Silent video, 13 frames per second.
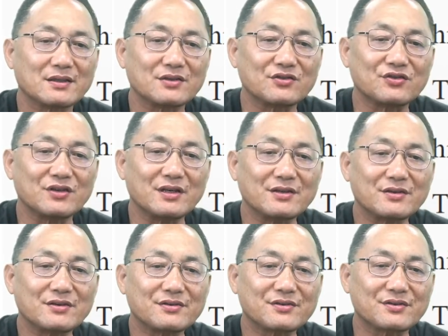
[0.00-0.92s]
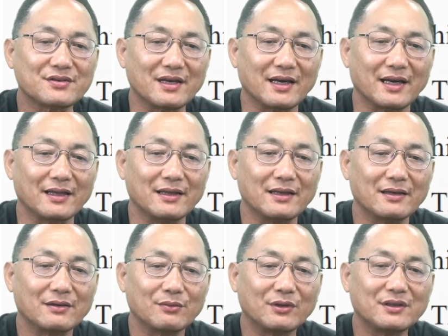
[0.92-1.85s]
Jesus said,
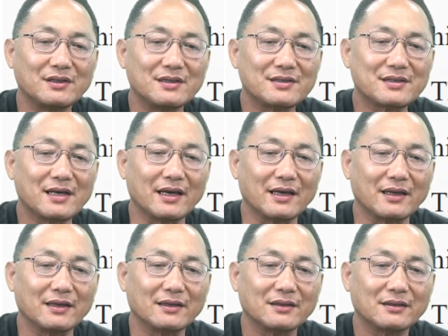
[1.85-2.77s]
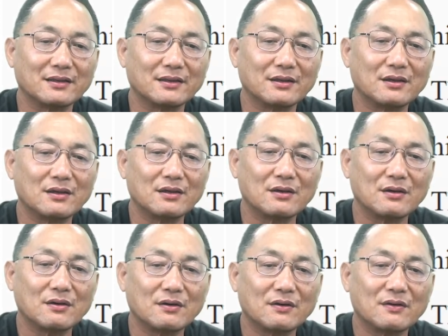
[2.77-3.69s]
what did he say?
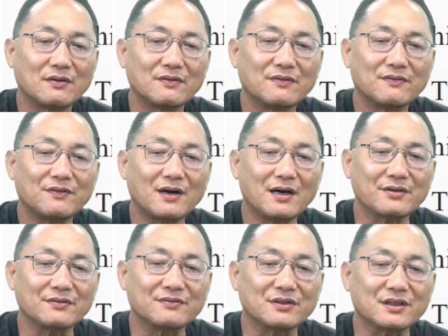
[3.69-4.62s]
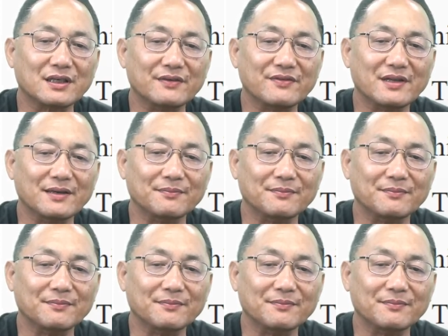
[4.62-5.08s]
"Father, forgive them,